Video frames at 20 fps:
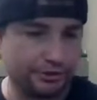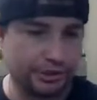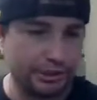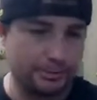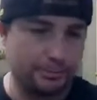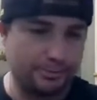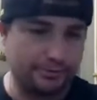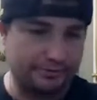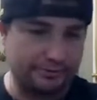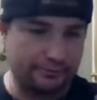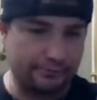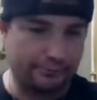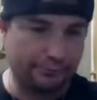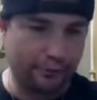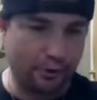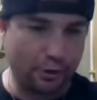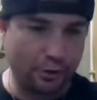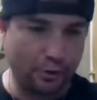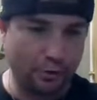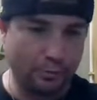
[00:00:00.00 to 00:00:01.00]
it up with some
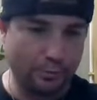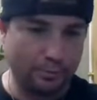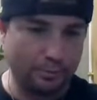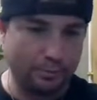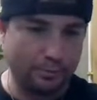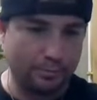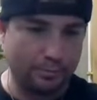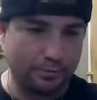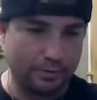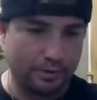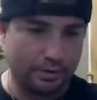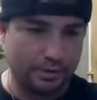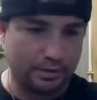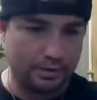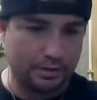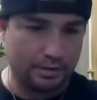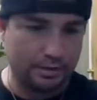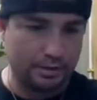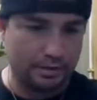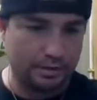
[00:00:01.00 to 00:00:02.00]
foam.
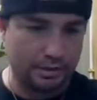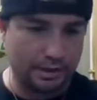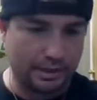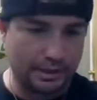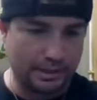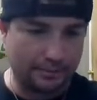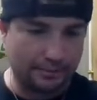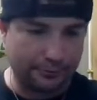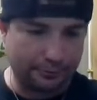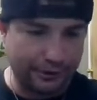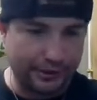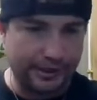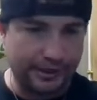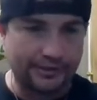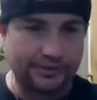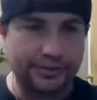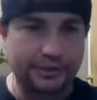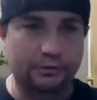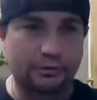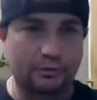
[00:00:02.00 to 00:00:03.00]
And I'm
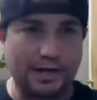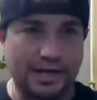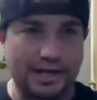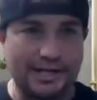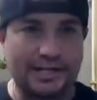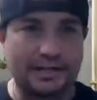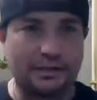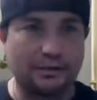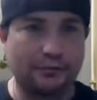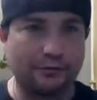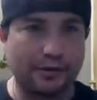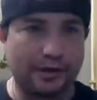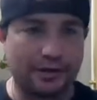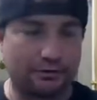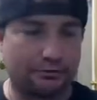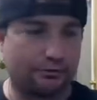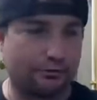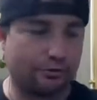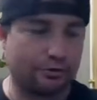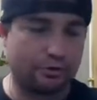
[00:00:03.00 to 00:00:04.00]
thinking the grain elevator
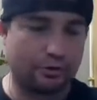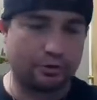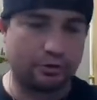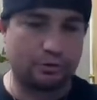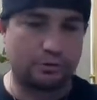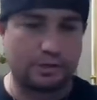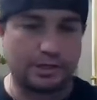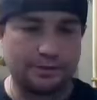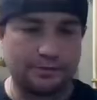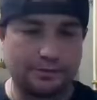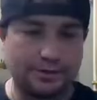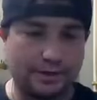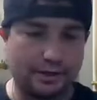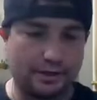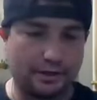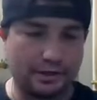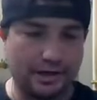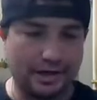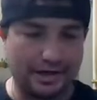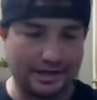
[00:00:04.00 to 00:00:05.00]
is going to go right
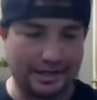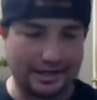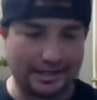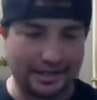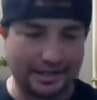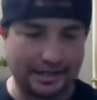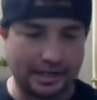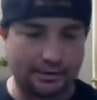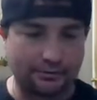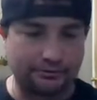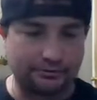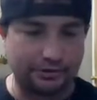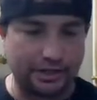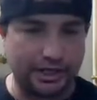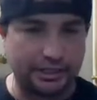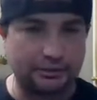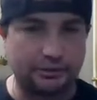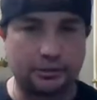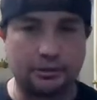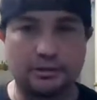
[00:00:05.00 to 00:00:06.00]
there. And like I was
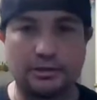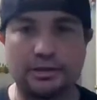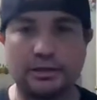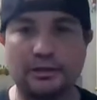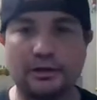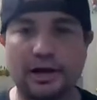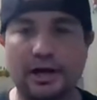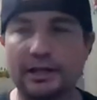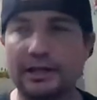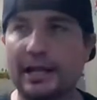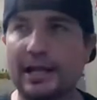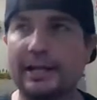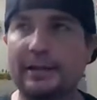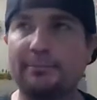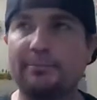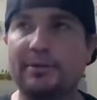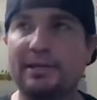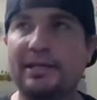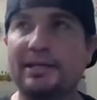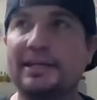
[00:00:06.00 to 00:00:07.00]
saying earlier, I
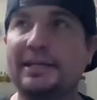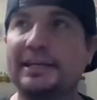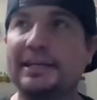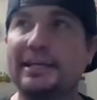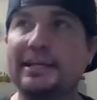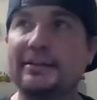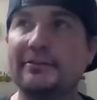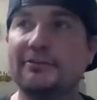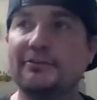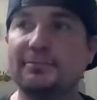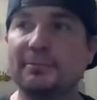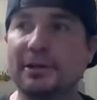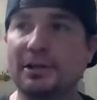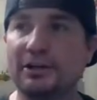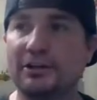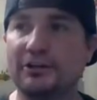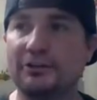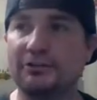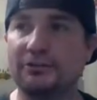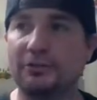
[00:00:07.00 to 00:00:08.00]
like big kits
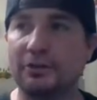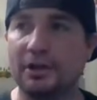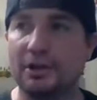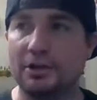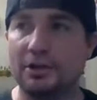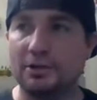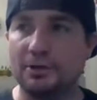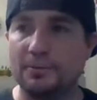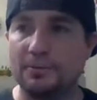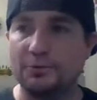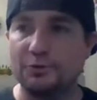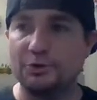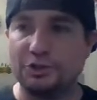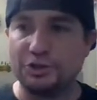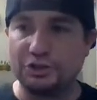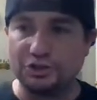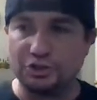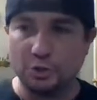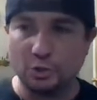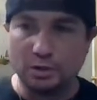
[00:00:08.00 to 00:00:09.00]
because you
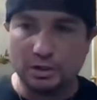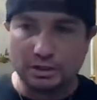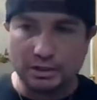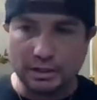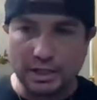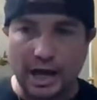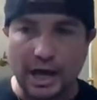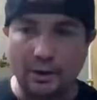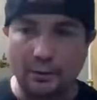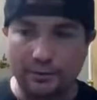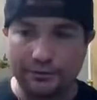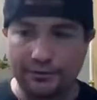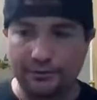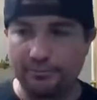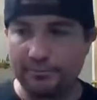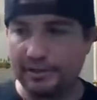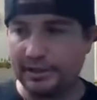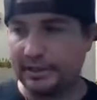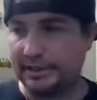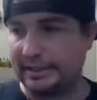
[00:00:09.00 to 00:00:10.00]
can do a lot with a
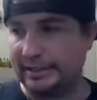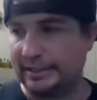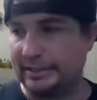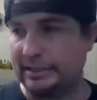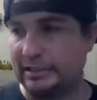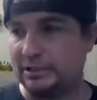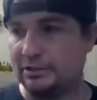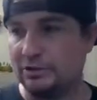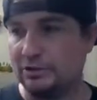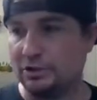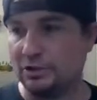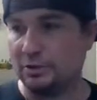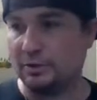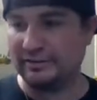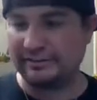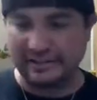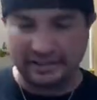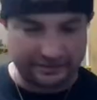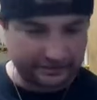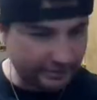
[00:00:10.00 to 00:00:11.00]
big kit. You know, it
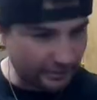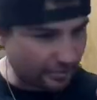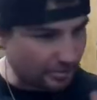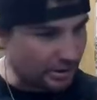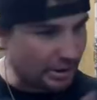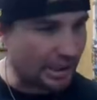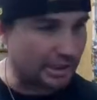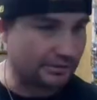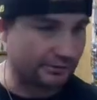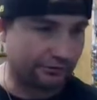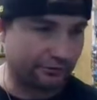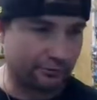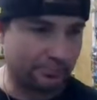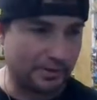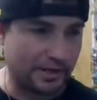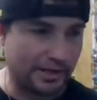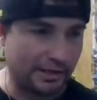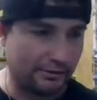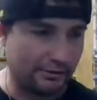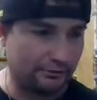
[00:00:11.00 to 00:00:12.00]
takes up a lot of
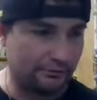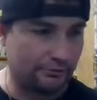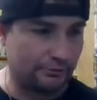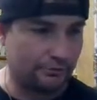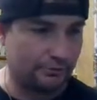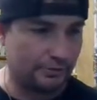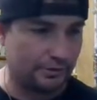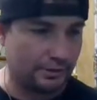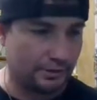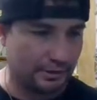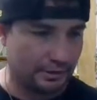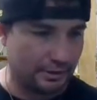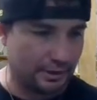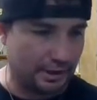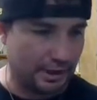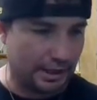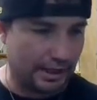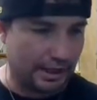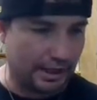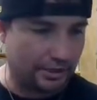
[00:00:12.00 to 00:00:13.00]
space,
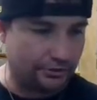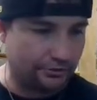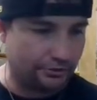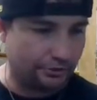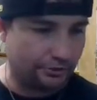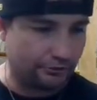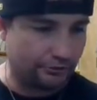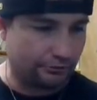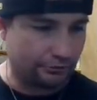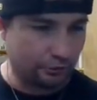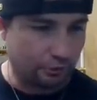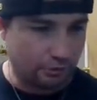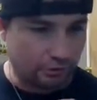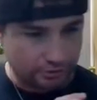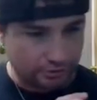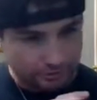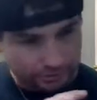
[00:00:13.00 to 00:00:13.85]
and you can start